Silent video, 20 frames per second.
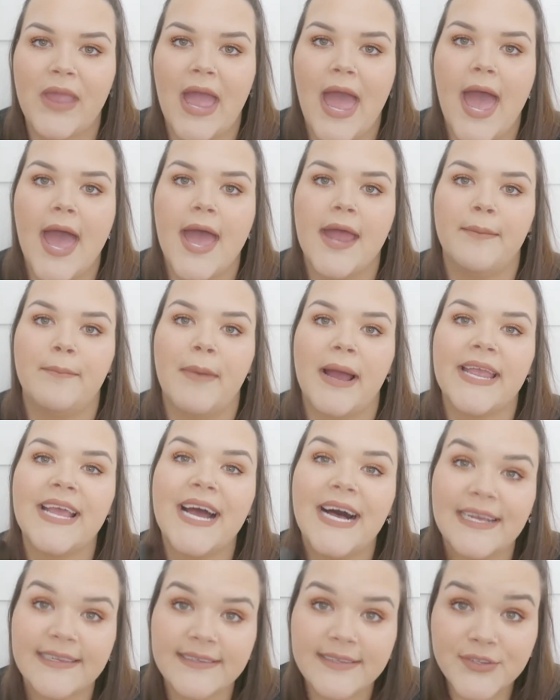and my
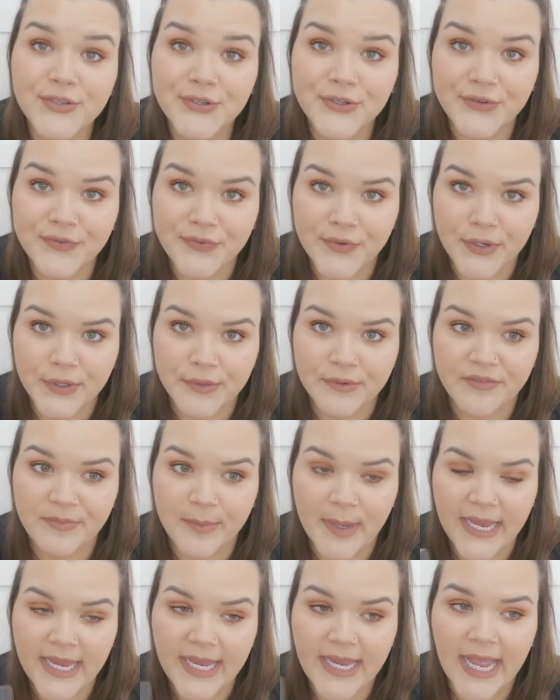cousin took a photo of
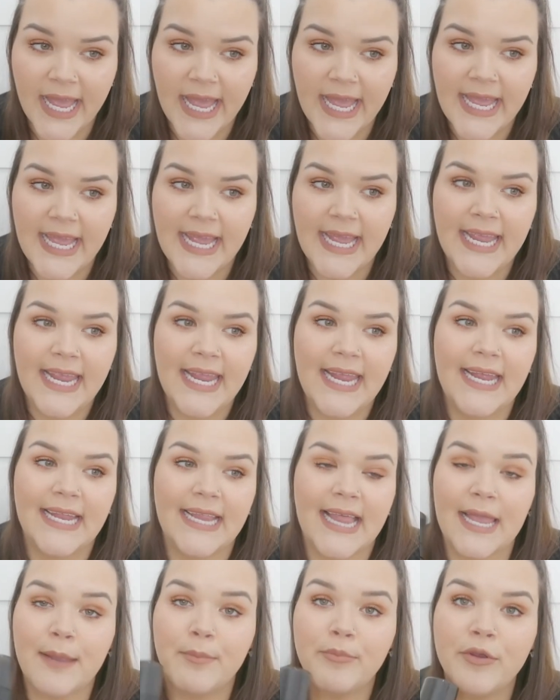me in
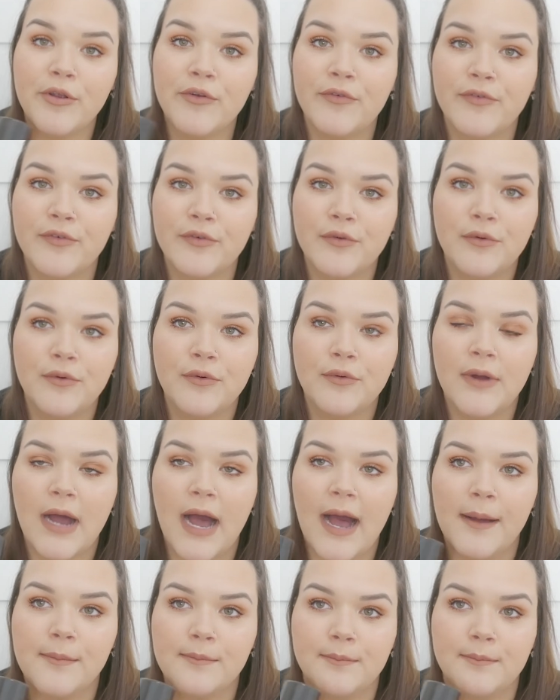like beautiful